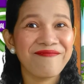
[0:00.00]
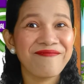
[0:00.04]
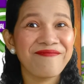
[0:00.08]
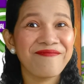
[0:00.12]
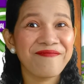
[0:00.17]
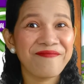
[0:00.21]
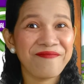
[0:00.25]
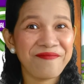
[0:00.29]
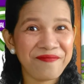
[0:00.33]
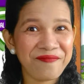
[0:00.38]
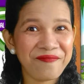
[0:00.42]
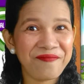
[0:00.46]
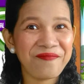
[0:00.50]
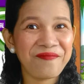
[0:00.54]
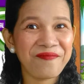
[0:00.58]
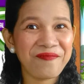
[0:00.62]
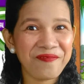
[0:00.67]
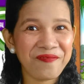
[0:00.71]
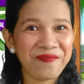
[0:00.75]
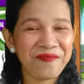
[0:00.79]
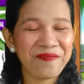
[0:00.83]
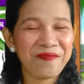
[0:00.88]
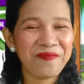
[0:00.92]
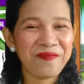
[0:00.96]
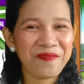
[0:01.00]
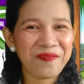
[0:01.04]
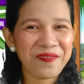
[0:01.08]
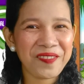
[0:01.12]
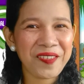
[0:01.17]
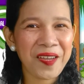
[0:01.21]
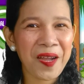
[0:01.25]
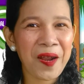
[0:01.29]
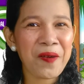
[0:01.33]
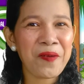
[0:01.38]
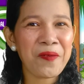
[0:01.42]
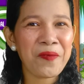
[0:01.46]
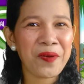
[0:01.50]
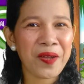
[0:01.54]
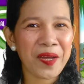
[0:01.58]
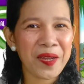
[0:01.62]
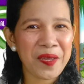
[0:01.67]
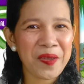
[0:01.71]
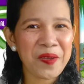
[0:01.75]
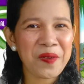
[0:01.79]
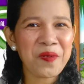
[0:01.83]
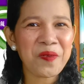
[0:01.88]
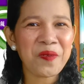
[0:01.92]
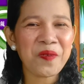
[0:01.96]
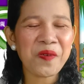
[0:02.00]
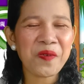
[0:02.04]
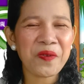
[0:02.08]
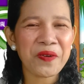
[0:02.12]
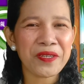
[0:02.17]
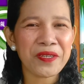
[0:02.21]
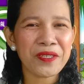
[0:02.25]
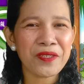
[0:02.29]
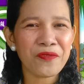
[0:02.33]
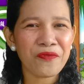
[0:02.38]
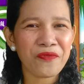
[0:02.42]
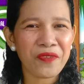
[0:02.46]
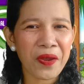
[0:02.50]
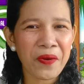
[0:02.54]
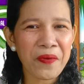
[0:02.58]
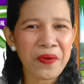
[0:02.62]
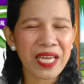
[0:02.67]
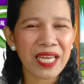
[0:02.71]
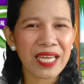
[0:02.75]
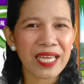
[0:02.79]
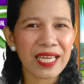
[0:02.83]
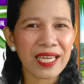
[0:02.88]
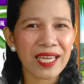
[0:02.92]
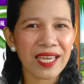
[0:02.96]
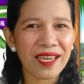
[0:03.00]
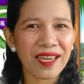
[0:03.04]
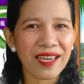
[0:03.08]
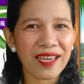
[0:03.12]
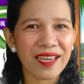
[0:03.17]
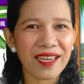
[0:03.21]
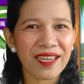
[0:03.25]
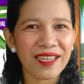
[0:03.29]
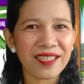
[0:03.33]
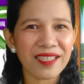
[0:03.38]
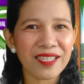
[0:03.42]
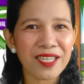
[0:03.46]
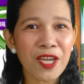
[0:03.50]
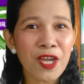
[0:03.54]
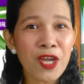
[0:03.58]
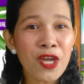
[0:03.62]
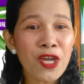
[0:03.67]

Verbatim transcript: Mm-hmm, a running horse. Very good.